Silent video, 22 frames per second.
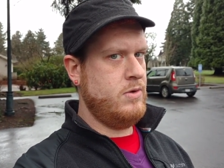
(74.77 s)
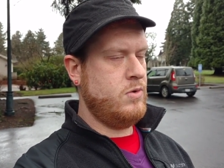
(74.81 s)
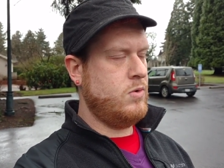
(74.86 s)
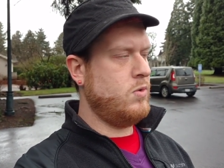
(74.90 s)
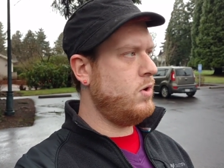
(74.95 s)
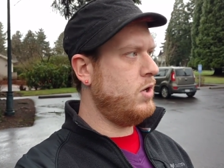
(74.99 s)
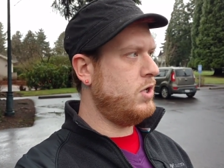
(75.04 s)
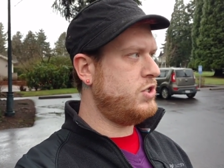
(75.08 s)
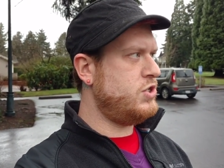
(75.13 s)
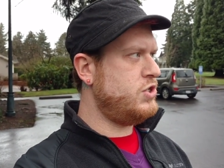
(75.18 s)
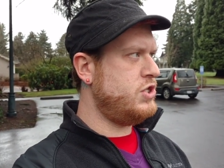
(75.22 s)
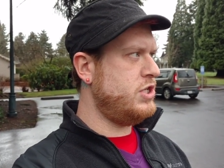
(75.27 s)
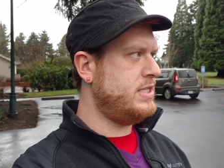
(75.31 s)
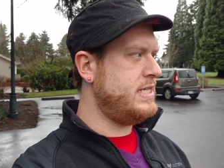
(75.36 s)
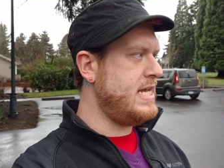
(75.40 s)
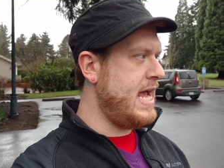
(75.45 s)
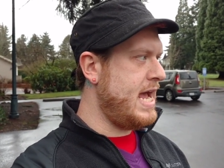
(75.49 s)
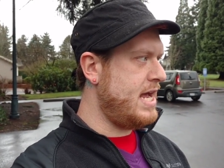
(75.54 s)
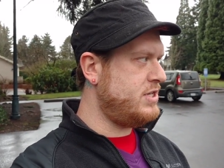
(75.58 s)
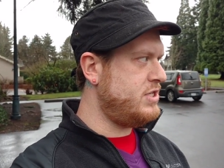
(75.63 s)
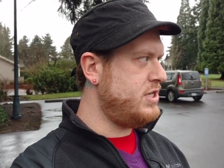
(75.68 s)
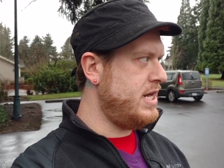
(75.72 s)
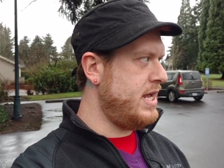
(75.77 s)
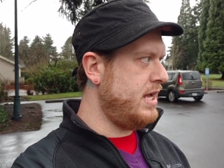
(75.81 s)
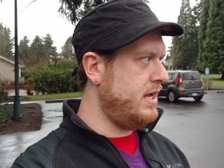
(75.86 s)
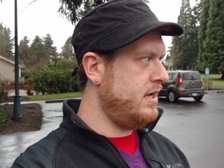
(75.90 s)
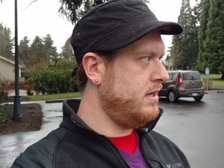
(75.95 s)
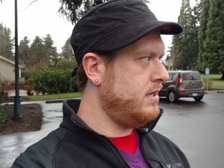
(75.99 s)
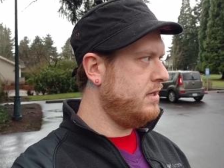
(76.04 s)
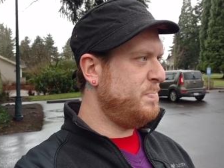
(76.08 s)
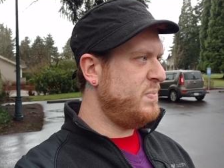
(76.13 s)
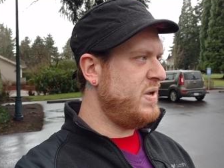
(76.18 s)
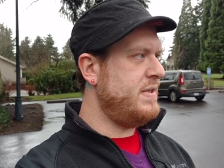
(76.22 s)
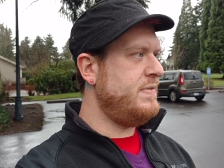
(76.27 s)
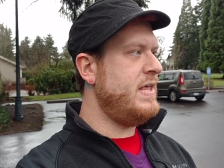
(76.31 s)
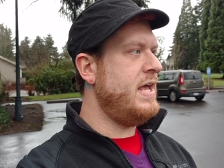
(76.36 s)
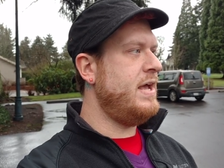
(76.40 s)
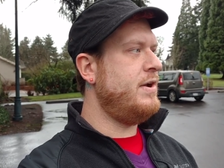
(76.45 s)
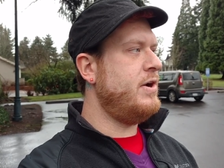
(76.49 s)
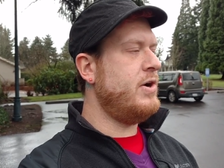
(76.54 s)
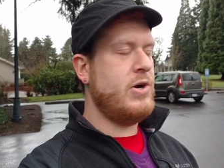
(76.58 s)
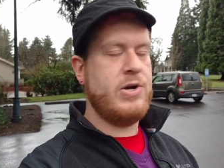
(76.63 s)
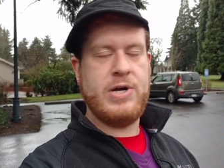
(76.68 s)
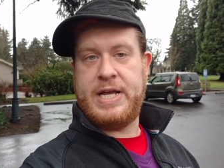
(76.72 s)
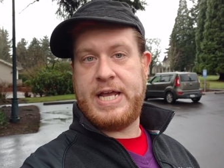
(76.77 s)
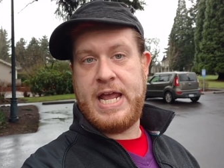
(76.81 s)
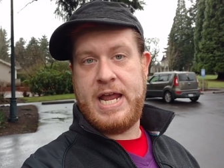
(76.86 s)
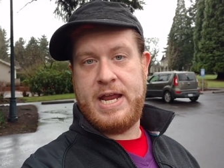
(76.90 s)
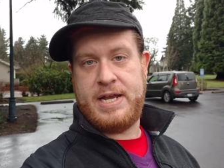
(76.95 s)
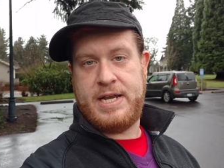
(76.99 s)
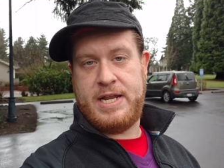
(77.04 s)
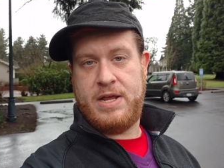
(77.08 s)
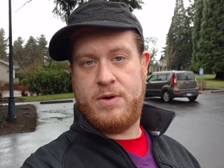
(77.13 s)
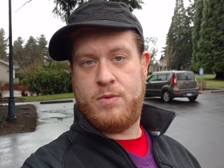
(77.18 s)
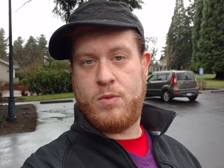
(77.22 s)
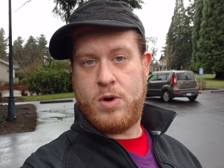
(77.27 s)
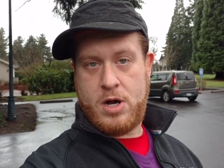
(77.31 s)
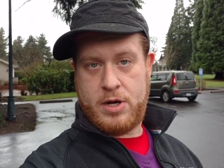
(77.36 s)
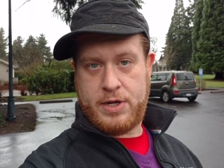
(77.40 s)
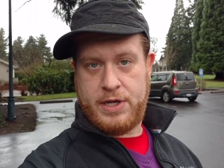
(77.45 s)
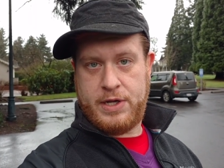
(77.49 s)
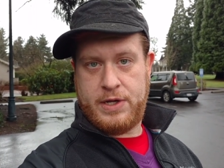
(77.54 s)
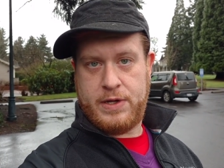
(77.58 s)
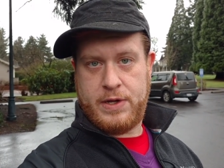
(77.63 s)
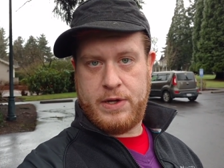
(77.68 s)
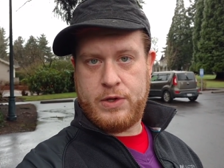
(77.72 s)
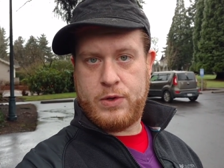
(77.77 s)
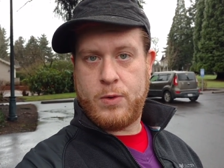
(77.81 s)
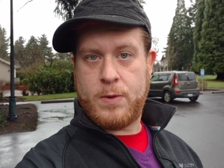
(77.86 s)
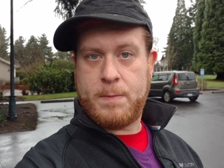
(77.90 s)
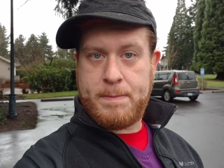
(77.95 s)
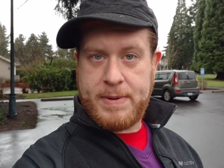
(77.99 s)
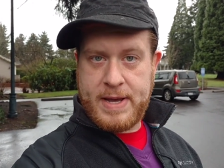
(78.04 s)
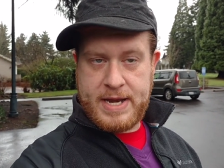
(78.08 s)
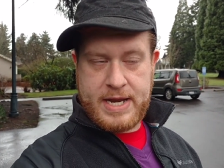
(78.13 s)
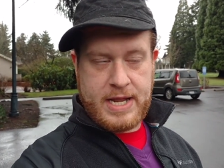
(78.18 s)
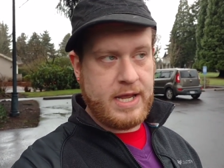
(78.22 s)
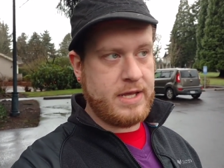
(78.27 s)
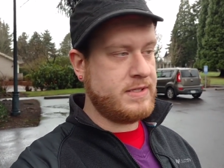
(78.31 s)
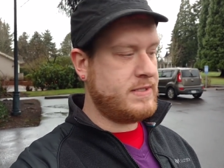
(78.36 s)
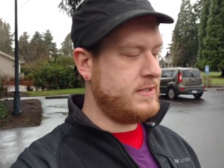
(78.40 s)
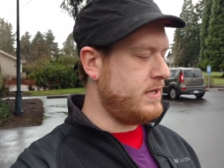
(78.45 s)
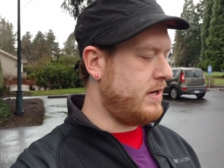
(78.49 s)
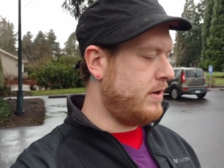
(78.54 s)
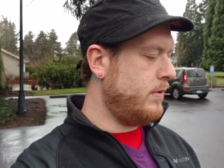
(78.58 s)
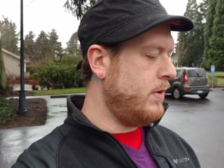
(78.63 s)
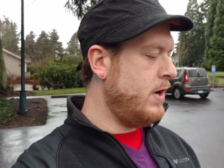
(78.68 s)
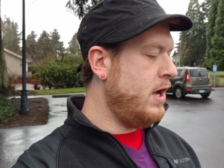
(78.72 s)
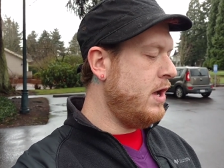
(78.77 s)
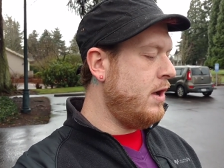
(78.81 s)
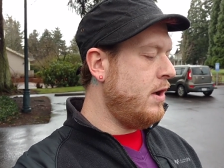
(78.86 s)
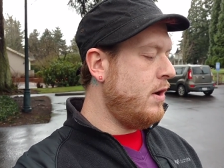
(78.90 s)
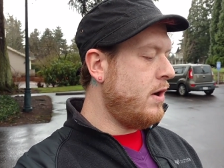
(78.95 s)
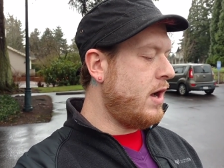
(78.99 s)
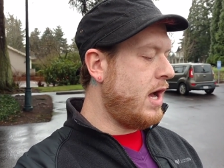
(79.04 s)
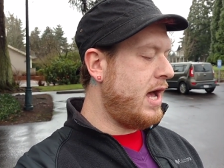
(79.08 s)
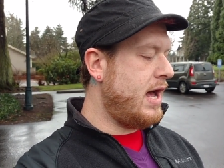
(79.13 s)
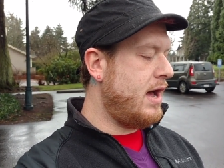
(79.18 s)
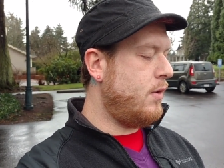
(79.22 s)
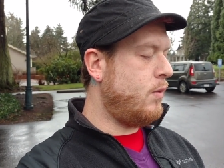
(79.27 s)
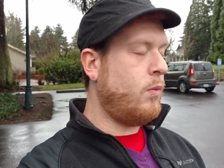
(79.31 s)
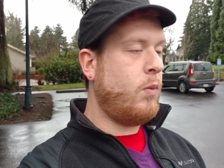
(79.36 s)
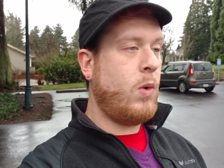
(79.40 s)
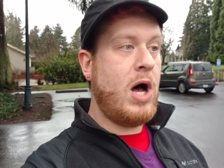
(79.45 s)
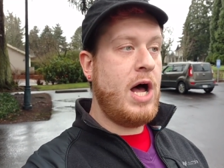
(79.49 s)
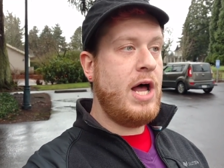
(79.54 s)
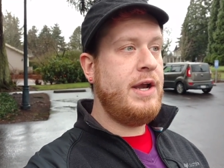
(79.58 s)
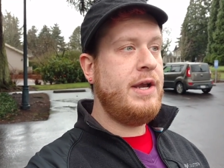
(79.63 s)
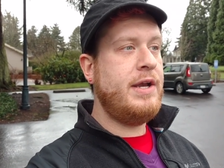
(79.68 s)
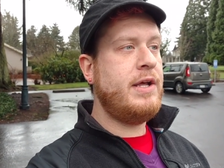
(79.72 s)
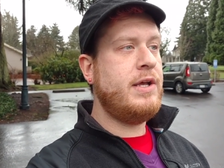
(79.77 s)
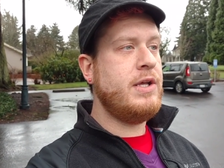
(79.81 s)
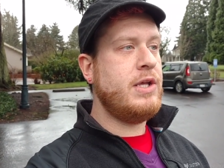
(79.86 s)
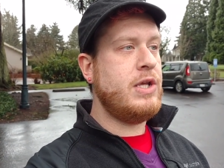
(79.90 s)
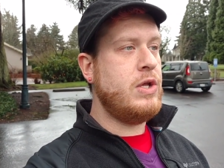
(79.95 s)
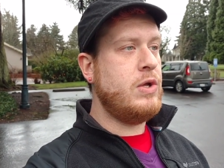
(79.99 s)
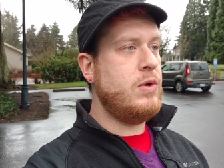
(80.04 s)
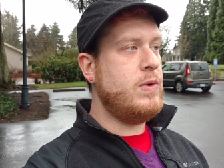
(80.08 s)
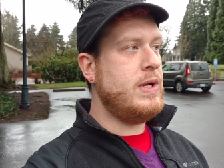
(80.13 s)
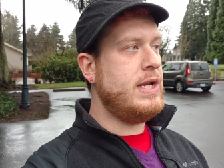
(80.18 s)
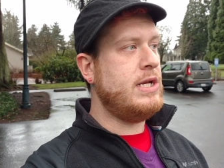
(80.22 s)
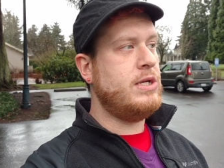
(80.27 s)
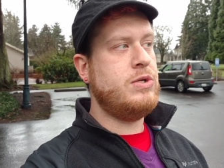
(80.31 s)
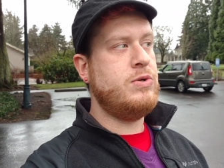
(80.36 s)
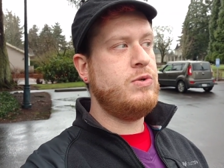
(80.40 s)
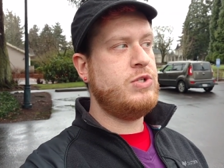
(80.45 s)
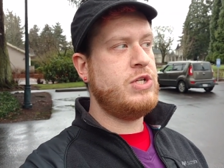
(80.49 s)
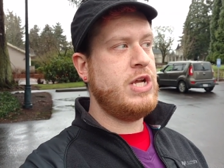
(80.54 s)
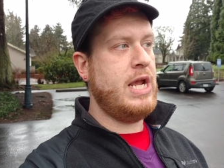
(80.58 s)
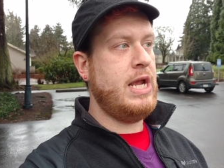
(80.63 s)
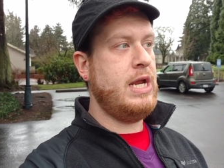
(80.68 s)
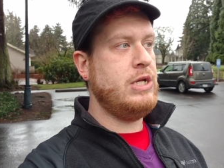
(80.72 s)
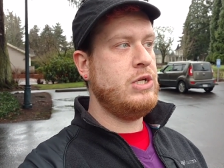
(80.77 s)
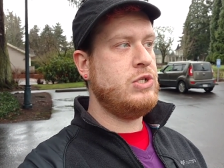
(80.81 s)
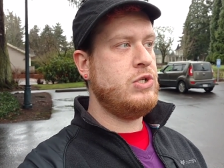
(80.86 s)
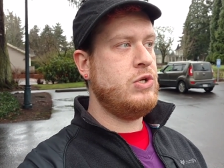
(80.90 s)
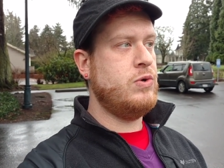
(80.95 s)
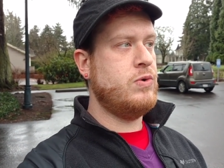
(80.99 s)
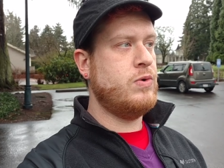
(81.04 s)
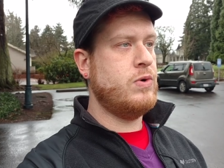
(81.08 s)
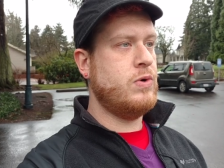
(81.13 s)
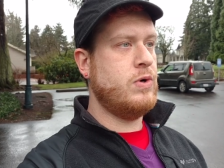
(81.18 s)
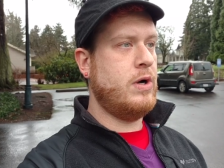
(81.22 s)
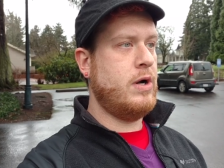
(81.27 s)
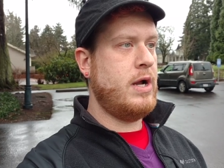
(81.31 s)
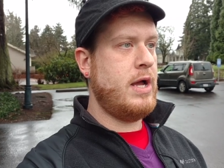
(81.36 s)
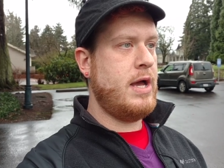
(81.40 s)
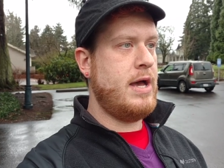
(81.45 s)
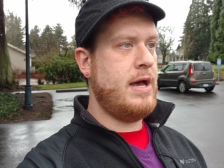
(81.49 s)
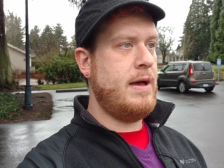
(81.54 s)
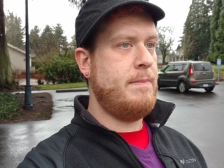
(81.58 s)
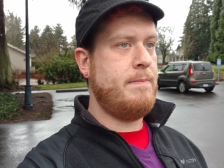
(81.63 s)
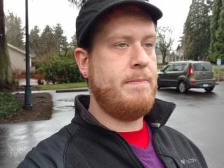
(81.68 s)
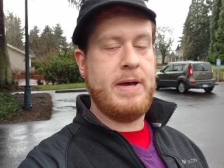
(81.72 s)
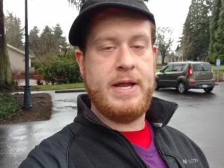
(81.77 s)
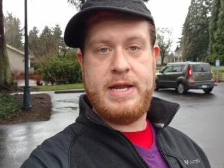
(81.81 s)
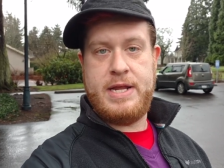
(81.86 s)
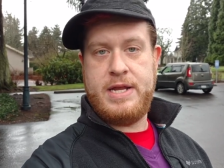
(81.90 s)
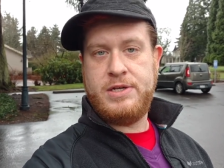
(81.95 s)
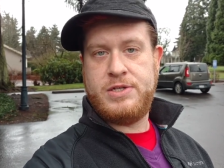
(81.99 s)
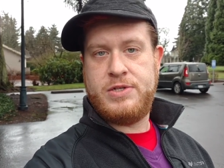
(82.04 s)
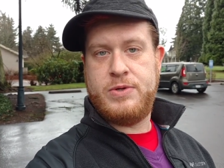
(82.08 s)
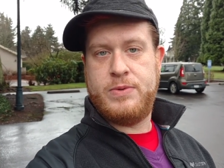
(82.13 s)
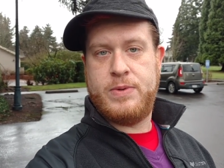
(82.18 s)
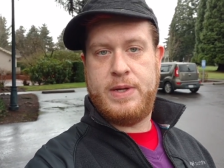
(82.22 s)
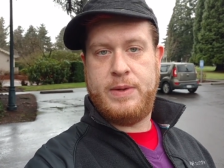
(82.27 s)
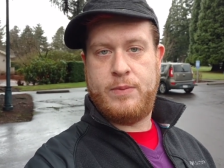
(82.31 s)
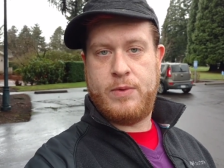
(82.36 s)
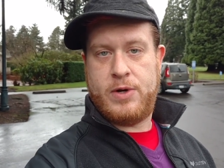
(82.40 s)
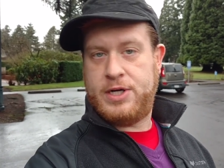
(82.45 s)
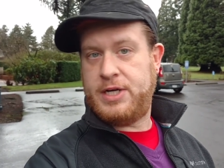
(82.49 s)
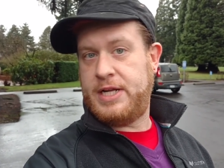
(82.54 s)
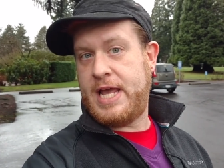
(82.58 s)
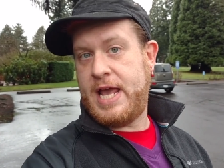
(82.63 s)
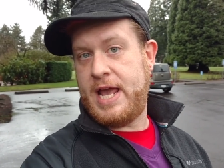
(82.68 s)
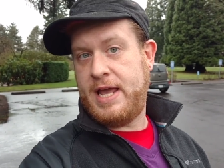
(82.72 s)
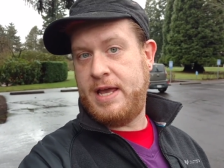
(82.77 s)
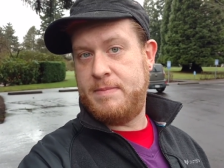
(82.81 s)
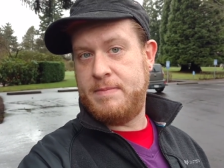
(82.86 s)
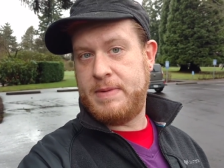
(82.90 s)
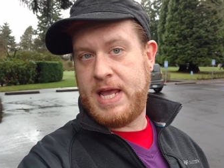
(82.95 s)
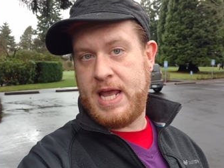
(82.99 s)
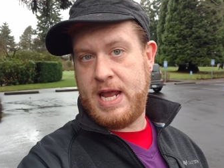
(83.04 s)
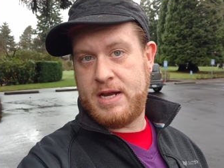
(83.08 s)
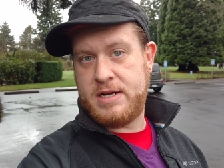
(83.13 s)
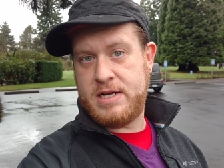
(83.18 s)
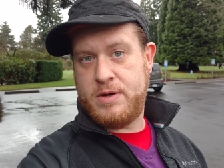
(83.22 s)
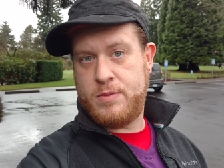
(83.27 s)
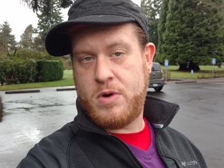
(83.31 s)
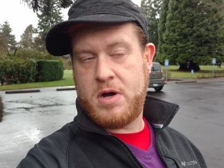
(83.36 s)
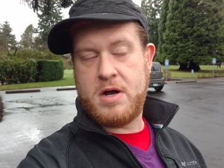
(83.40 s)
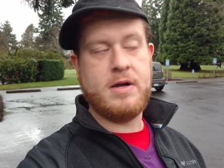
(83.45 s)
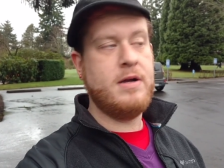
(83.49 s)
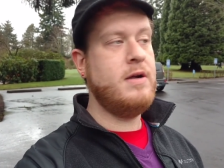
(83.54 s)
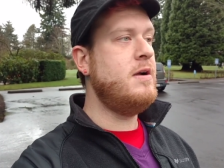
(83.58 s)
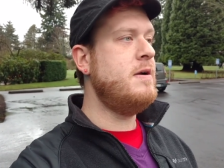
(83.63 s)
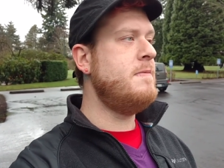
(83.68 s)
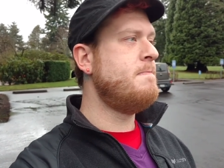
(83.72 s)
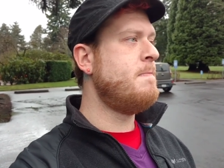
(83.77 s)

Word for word: where it's just hatch an egg, and then earn a candy walking your buddy. So uh, one, you need to change your uh, buddy to a one K M candy walker